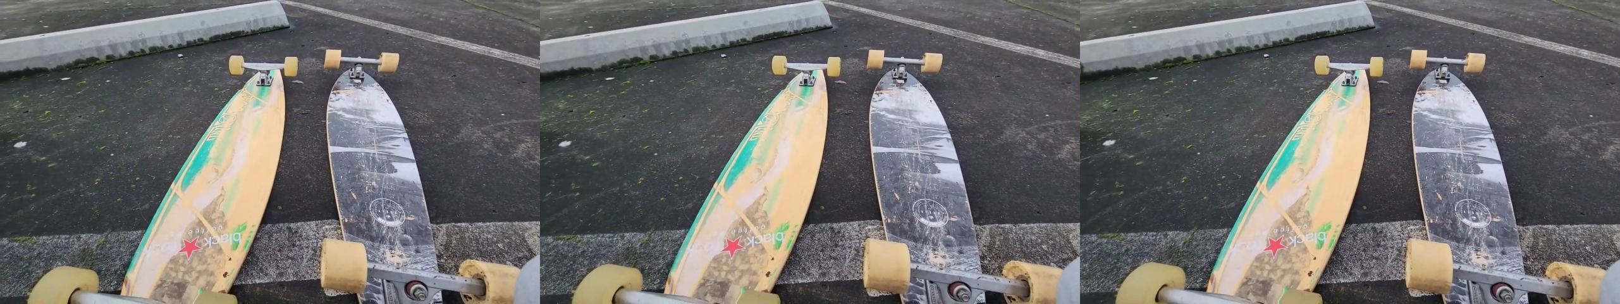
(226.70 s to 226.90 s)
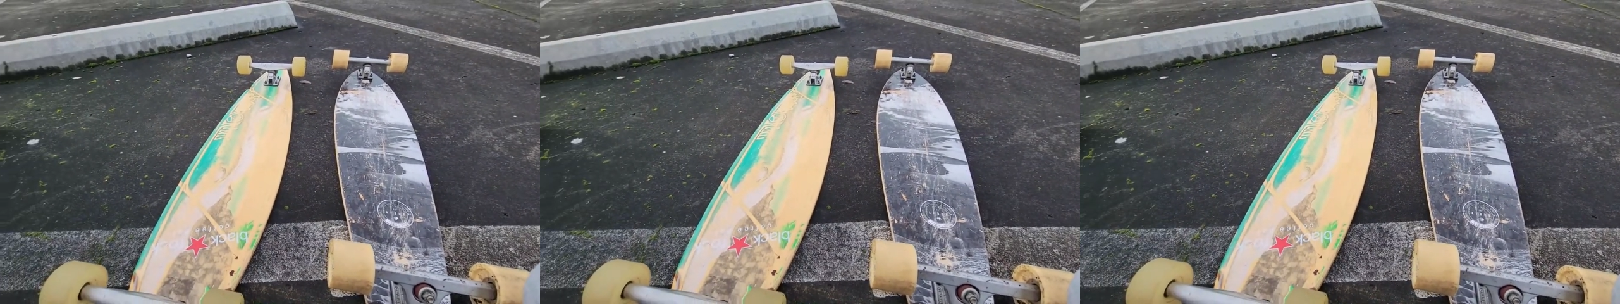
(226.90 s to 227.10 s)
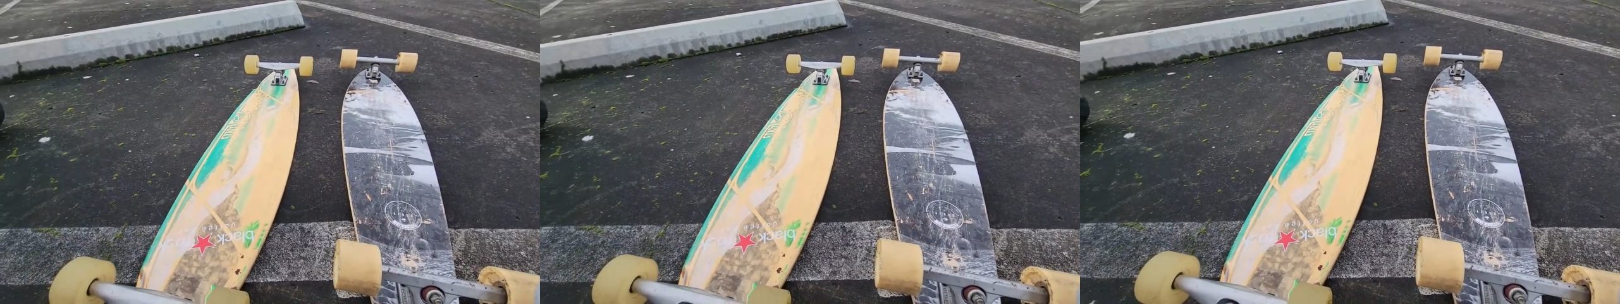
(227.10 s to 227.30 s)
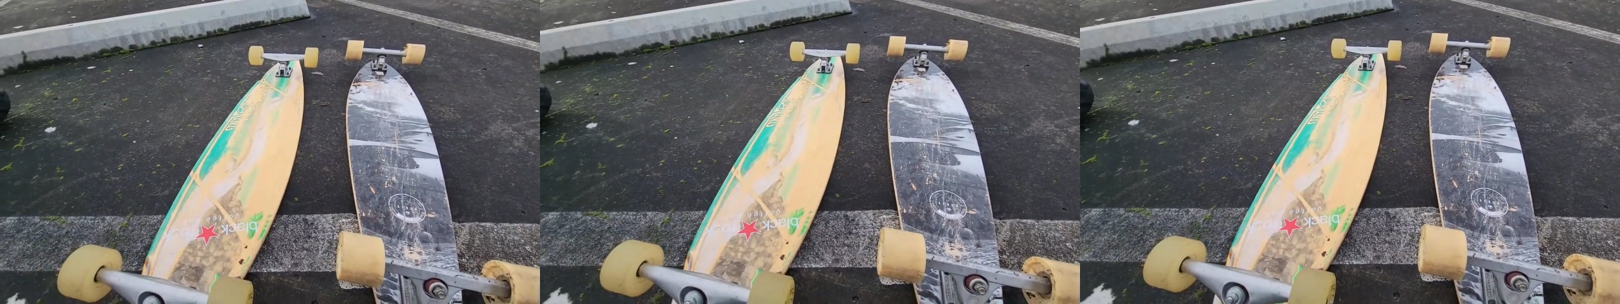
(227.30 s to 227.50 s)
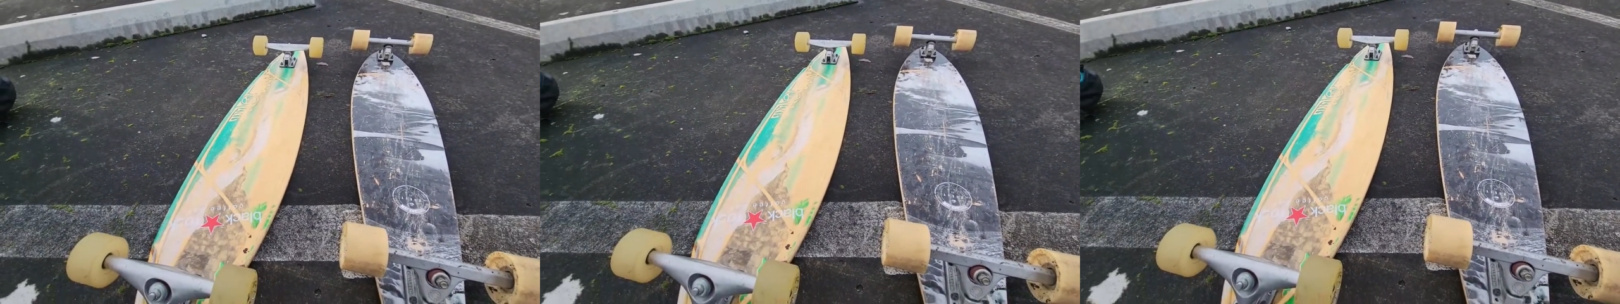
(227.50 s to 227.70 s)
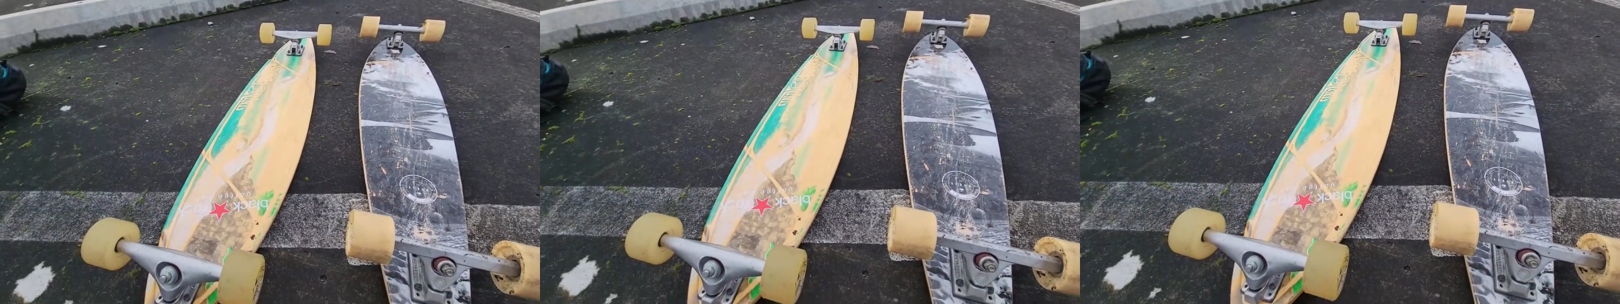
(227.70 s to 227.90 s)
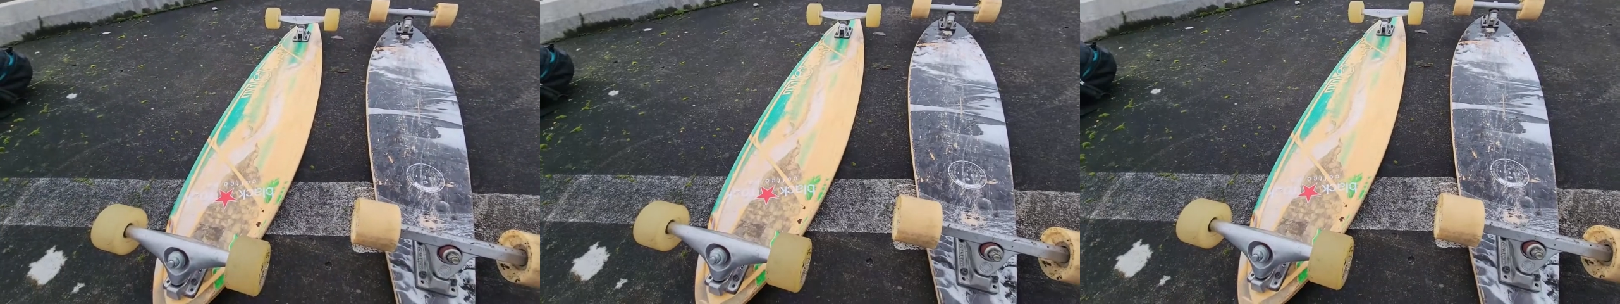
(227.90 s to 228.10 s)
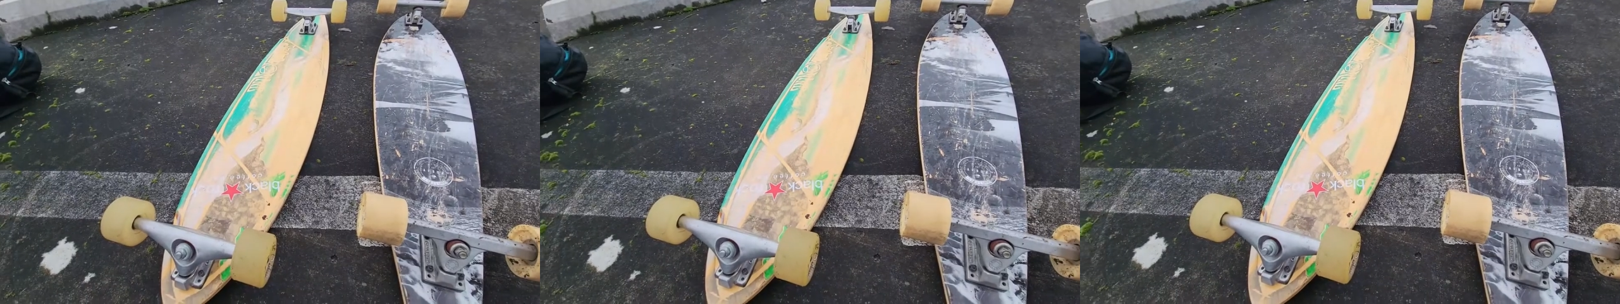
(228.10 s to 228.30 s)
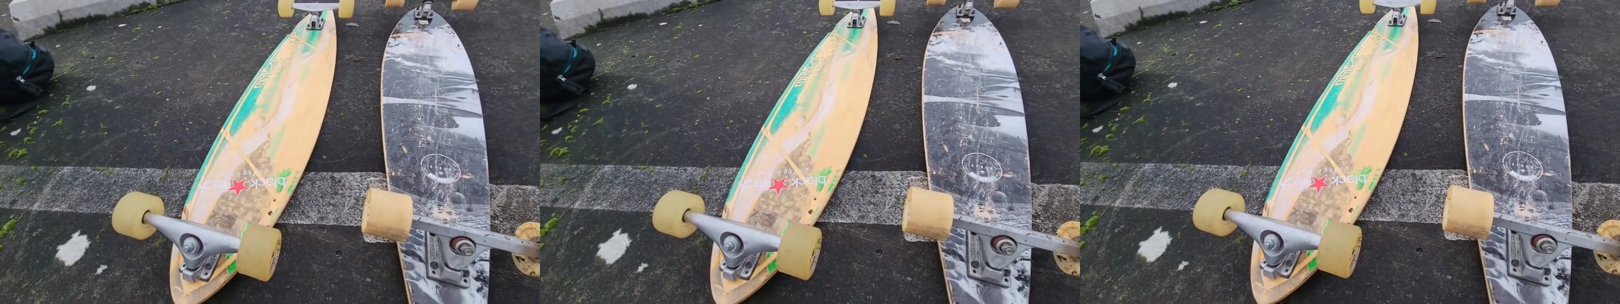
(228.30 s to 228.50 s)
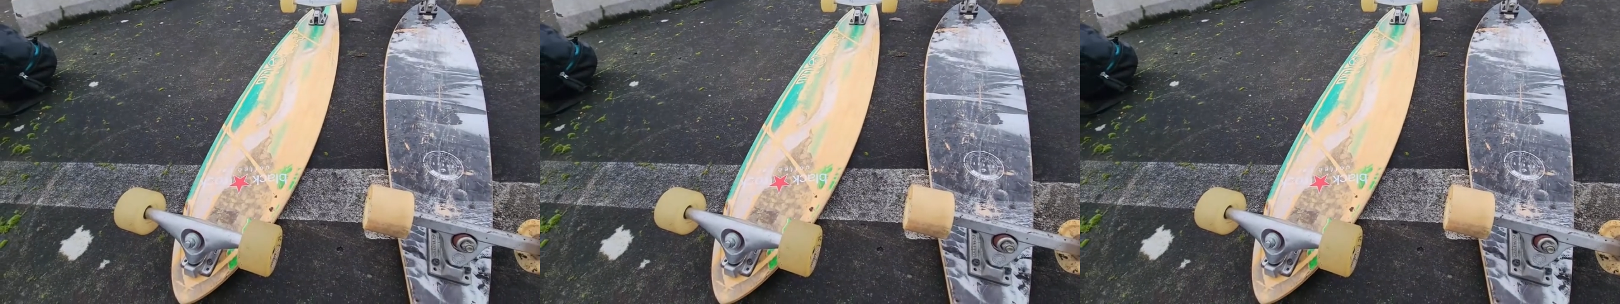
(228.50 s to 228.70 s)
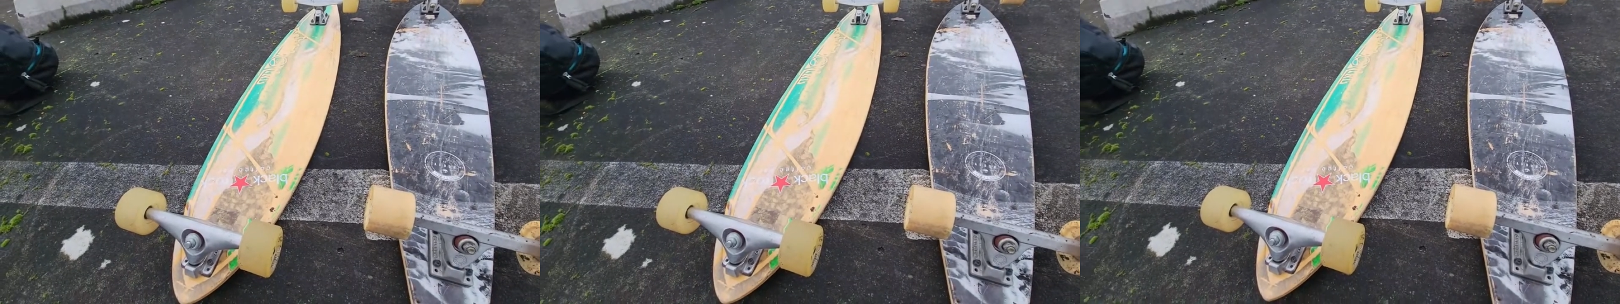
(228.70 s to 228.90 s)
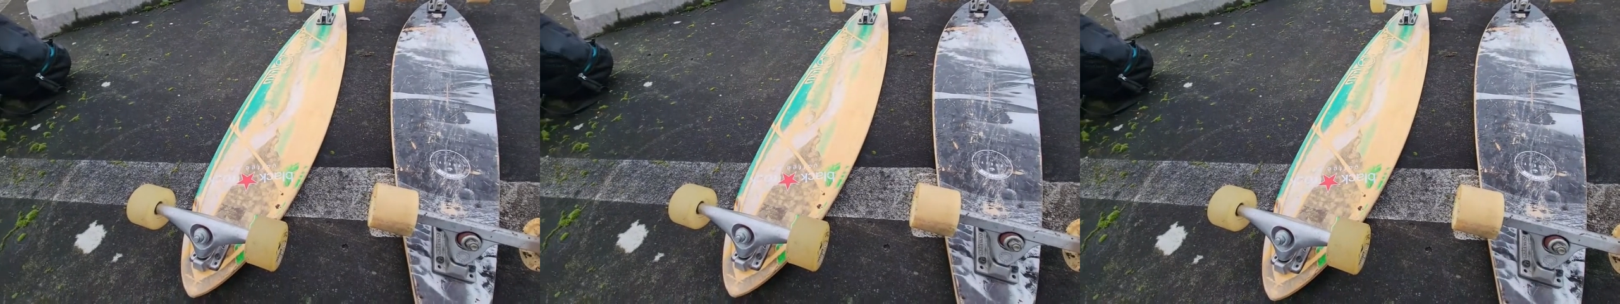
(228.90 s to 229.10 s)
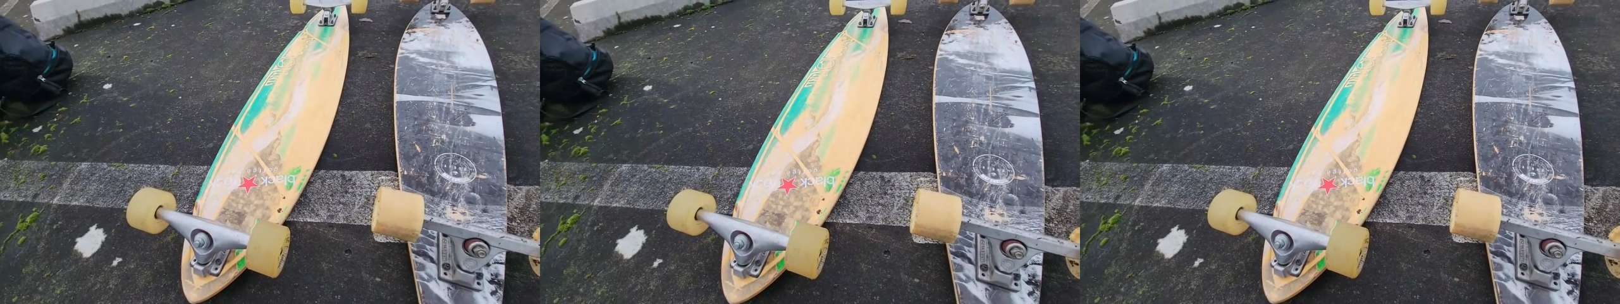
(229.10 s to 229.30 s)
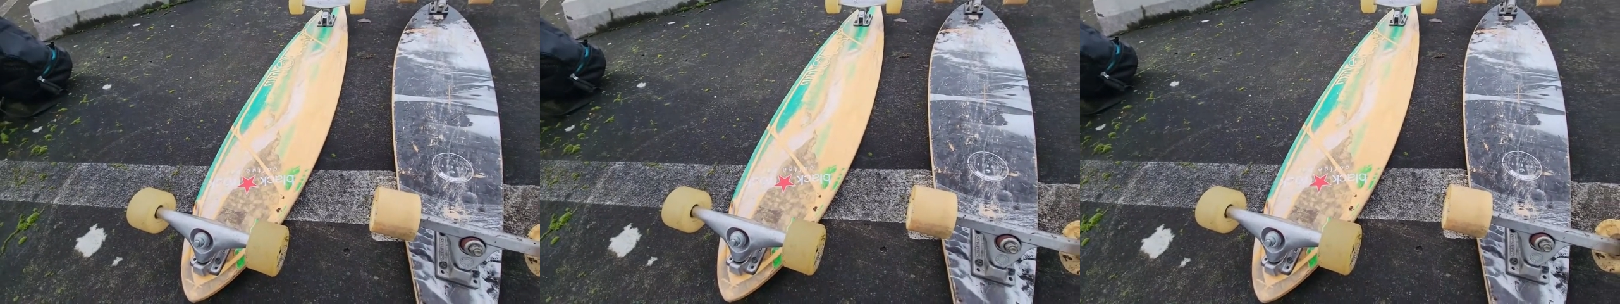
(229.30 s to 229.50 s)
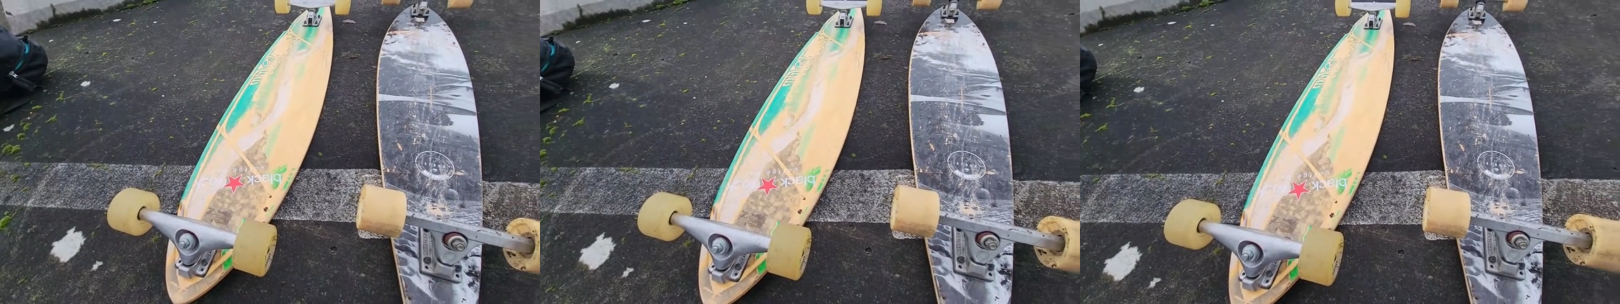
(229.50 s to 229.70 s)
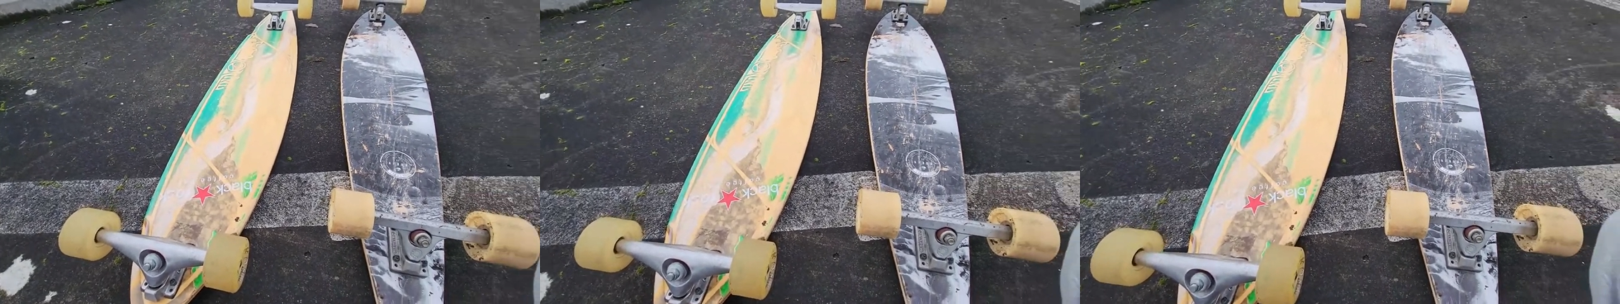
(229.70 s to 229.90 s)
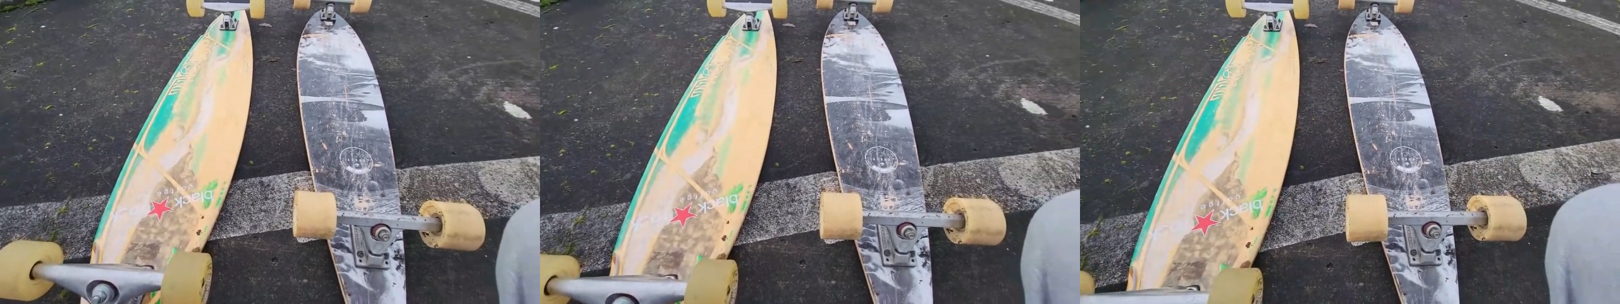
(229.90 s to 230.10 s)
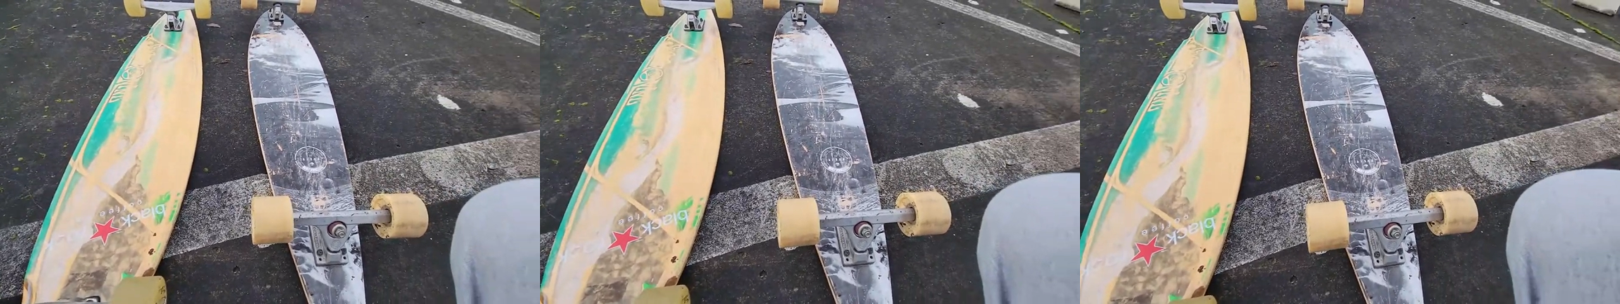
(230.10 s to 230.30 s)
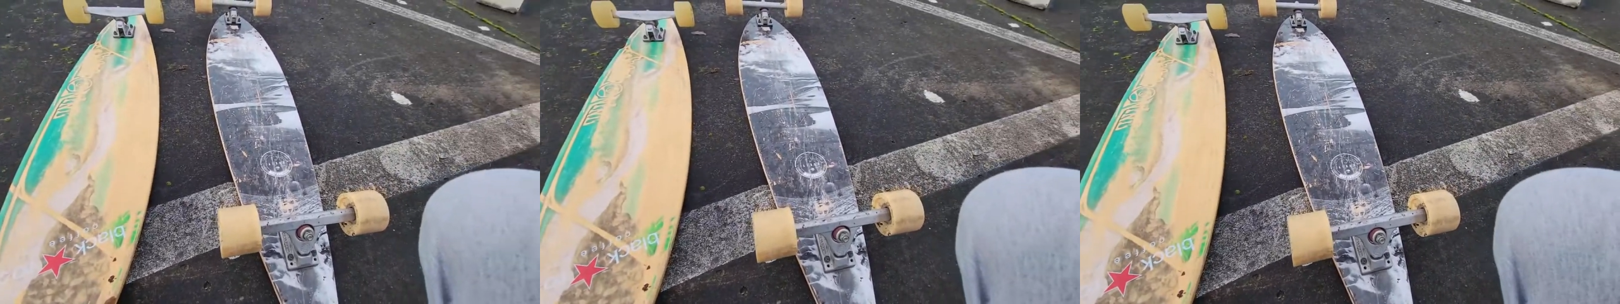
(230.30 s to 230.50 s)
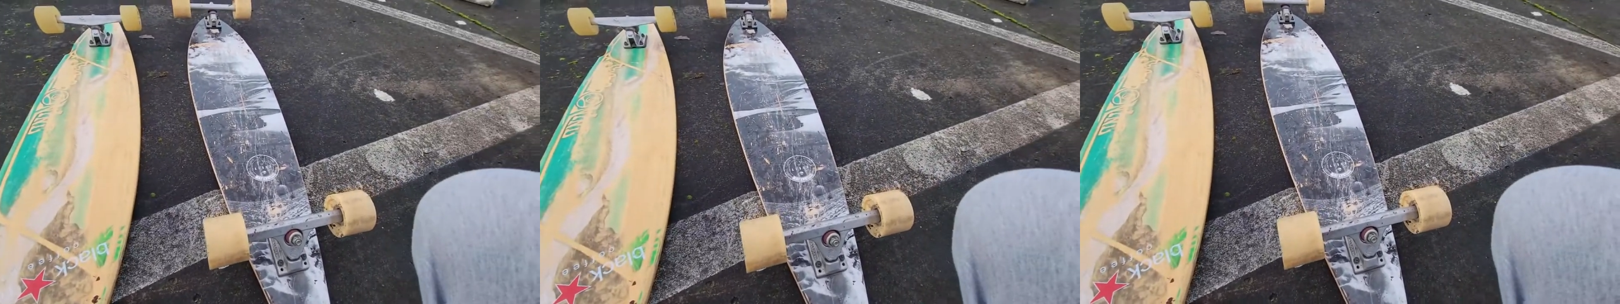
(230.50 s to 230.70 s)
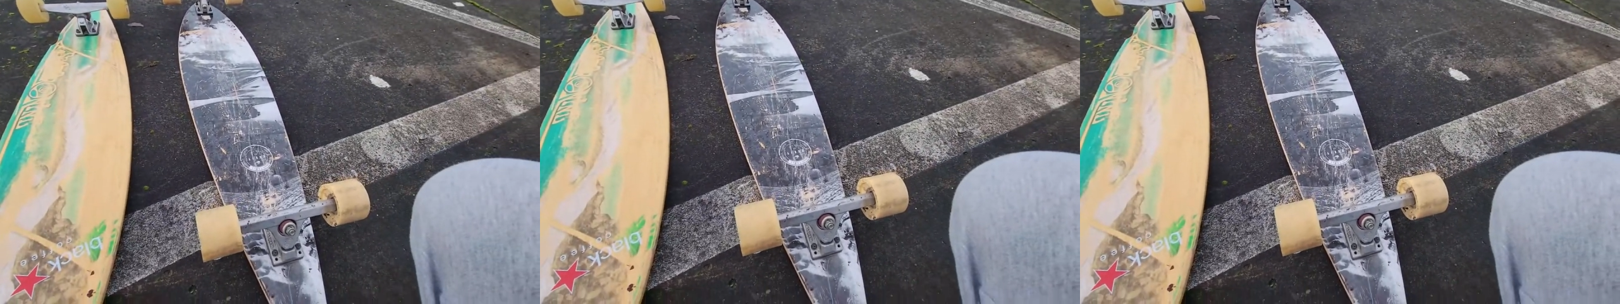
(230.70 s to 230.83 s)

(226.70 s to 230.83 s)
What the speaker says: (no speaker visible)